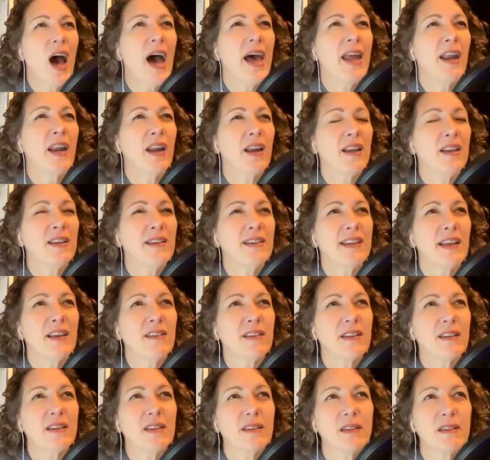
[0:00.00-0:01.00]
it
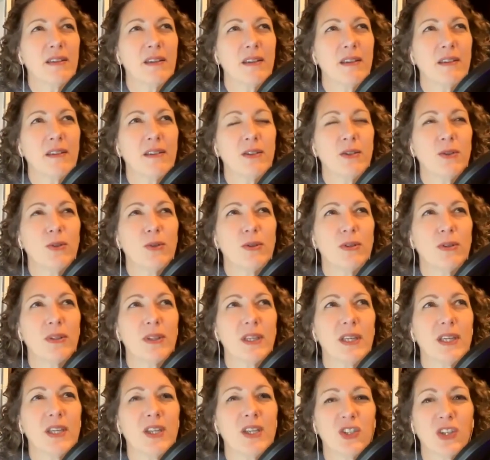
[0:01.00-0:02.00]
sounds a little too
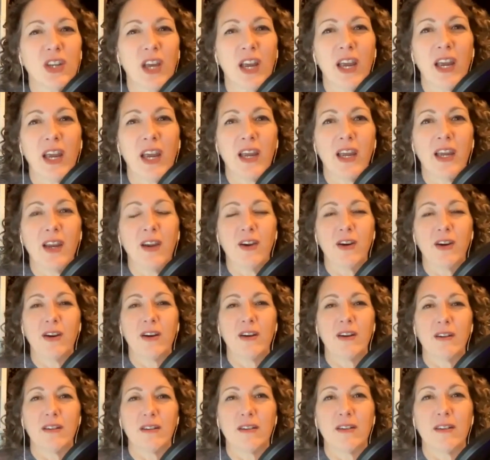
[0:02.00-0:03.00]
cliche.
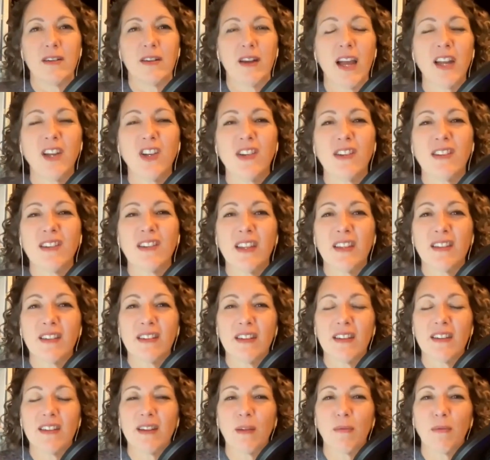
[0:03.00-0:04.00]
Or I just
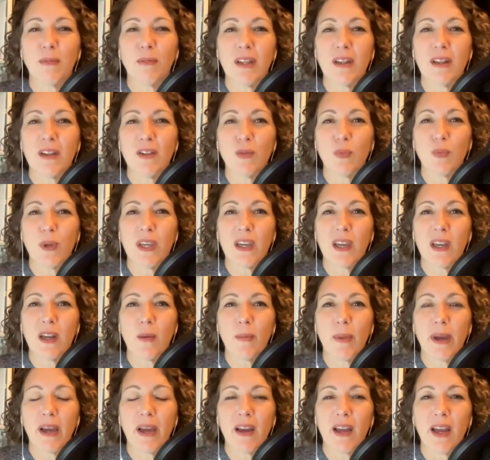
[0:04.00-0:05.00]
listened to something this
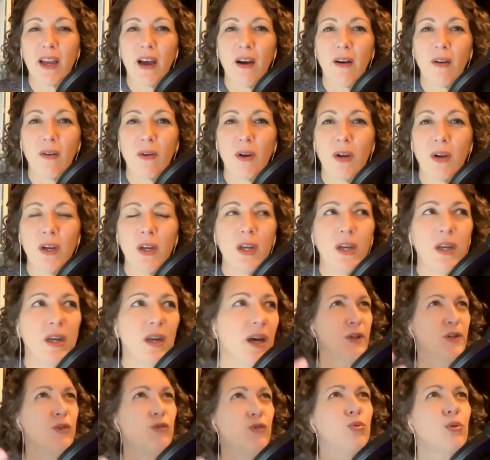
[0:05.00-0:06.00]
weekend about how
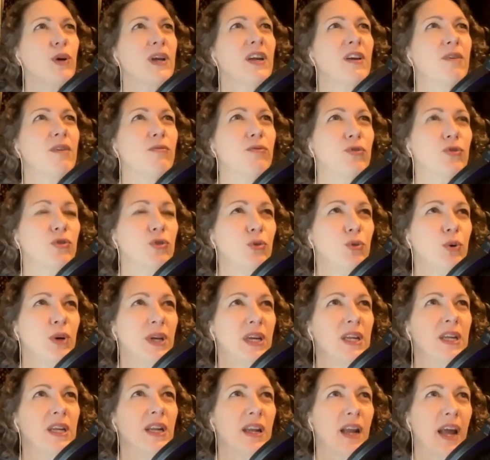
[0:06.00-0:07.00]
the trick of
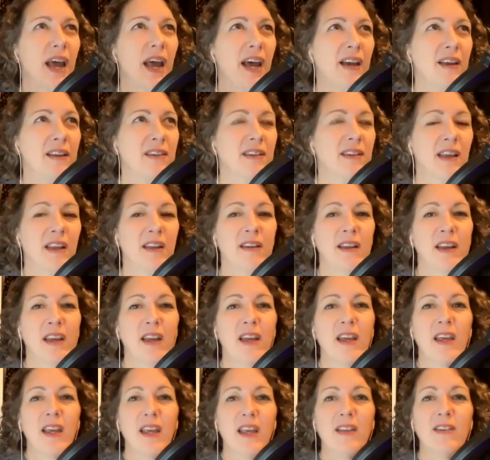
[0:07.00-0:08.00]
doing an accent
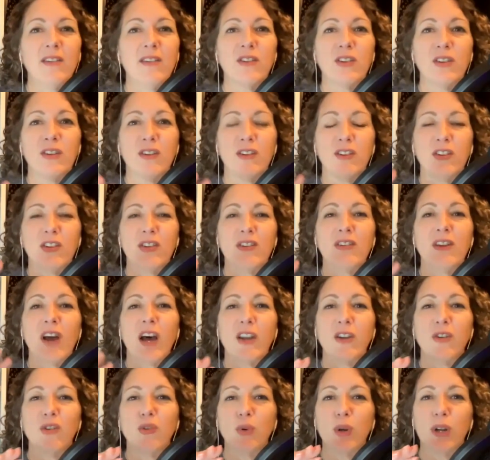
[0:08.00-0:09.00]
is to just
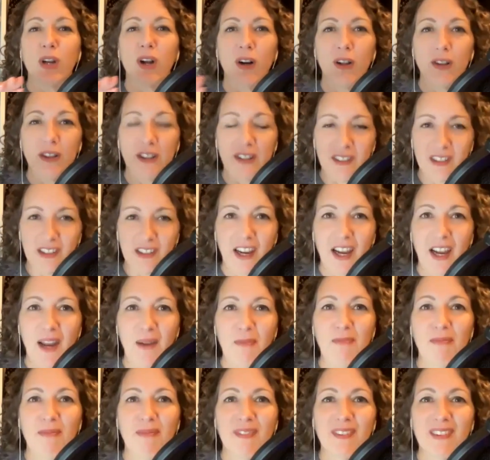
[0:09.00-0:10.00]
not do it all the
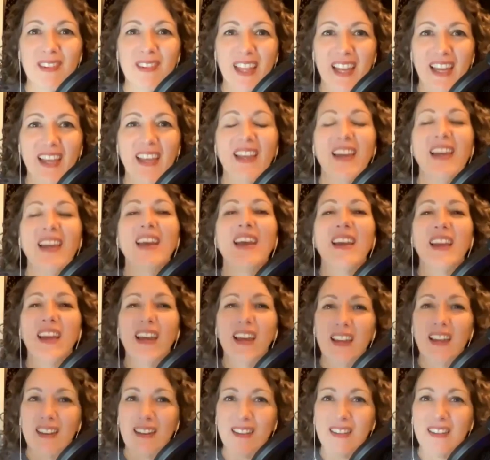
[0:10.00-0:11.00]
time. Like
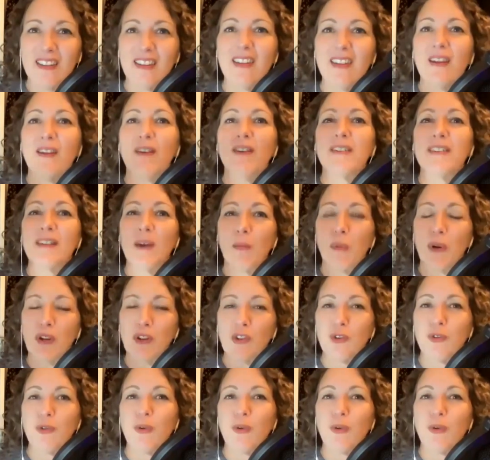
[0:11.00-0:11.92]
someone's